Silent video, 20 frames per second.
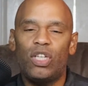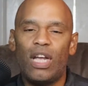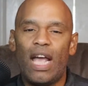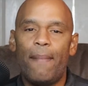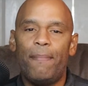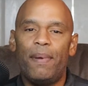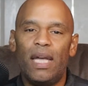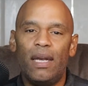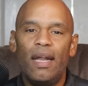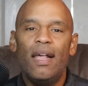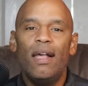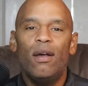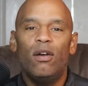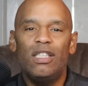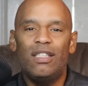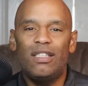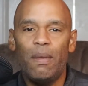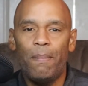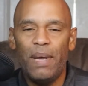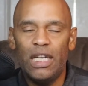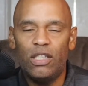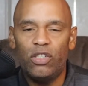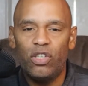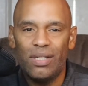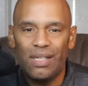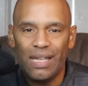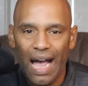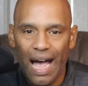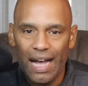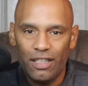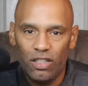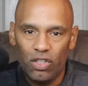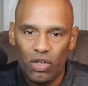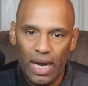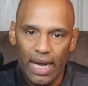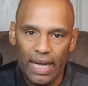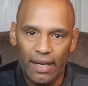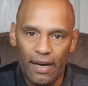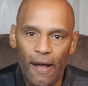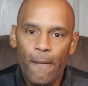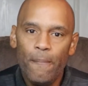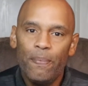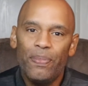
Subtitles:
champion is Demetrius Andrade.